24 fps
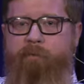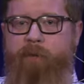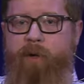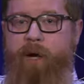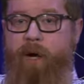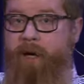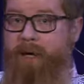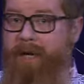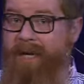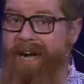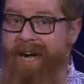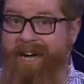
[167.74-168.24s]

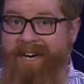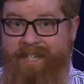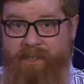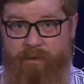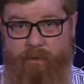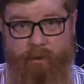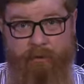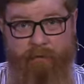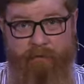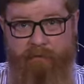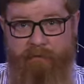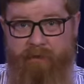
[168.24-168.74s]
uh, God is
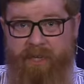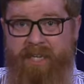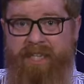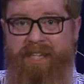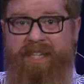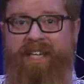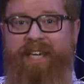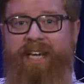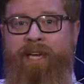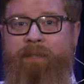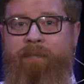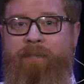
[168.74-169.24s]

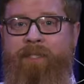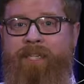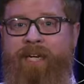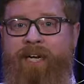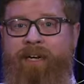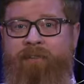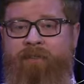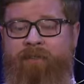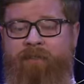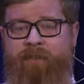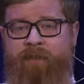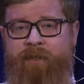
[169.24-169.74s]
revealing
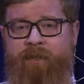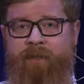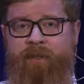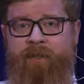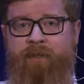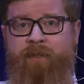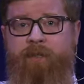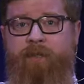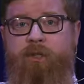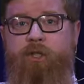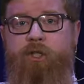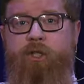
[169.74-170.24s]
Himself
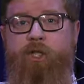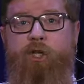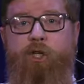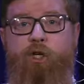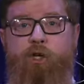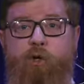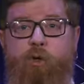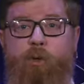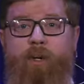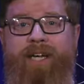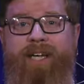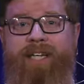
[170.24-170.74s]

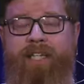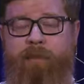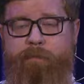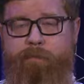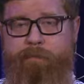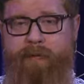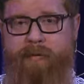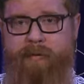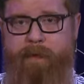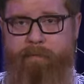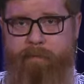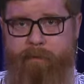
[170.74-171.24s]
to his
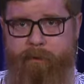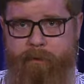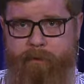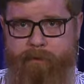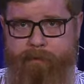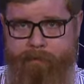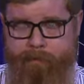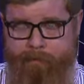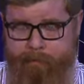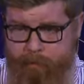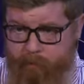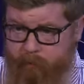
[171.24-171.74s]
people
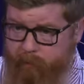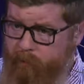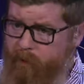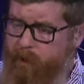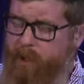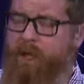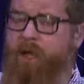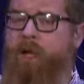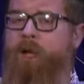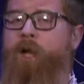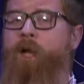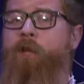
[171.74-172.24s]

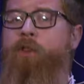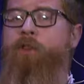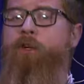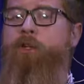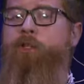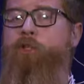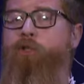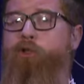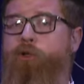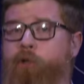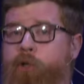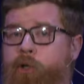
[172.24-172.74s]
the
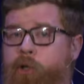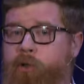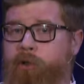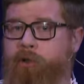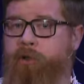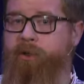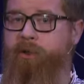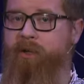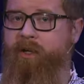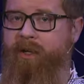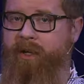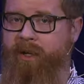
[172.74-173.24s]

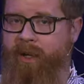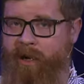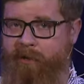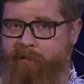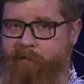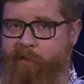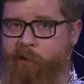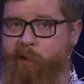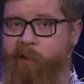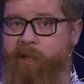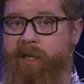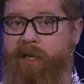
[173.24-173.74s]
truth
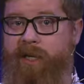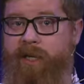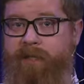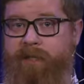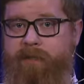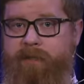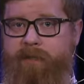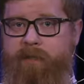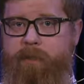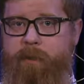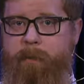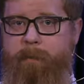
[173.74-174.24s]
of who he
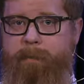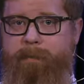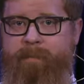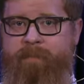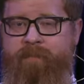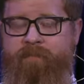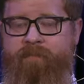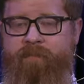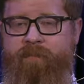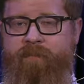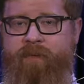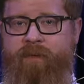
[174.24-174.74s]
is.
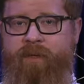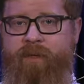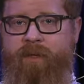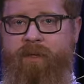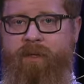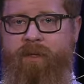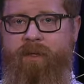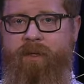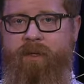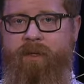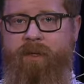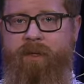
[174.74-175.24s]

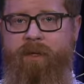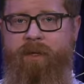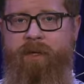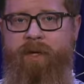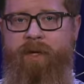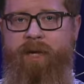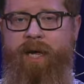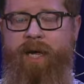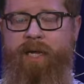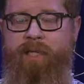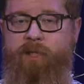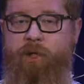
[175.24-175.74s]

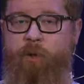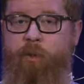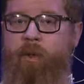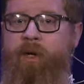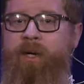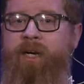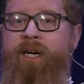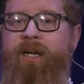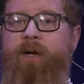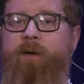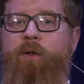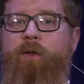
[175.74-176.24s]
And so we're
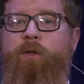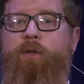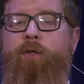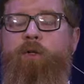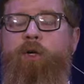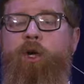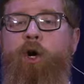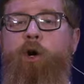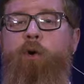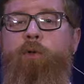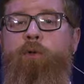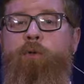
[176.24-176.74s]
going to
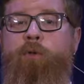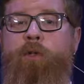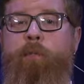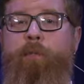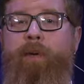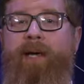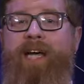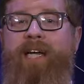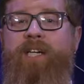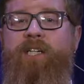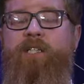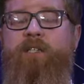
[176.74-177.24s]
go through the
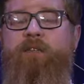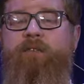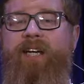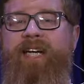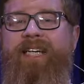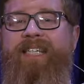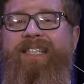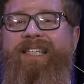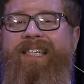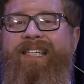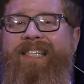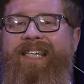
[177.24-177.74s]
pages of
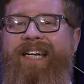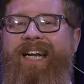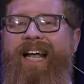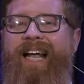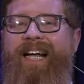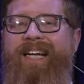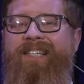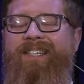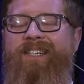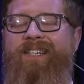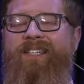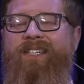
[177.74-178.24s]
Exodus and
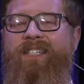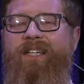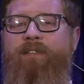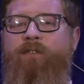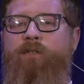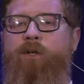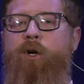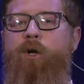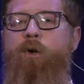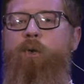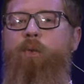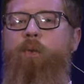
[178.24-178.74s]
ask
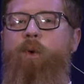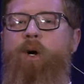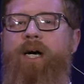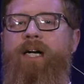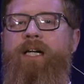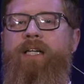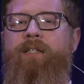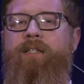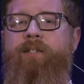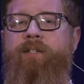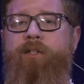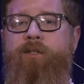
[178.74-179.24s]
ourselves, what
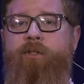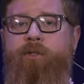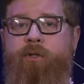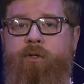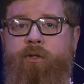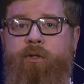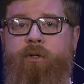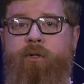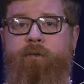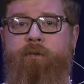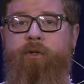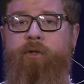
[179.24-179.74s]
is the
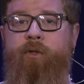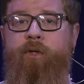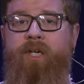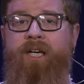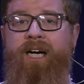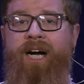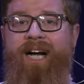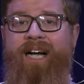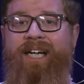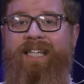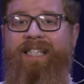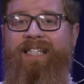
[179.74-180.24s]
truth of who
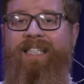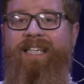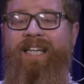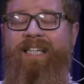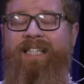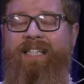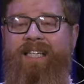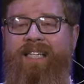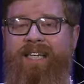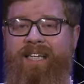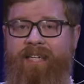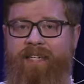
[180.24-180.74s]
God
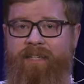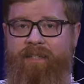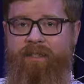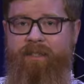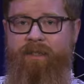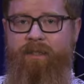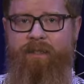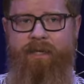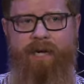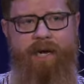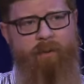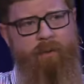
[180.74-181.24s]
says he
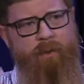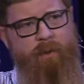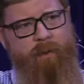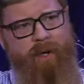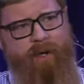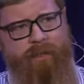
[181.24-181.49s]
is? Not what do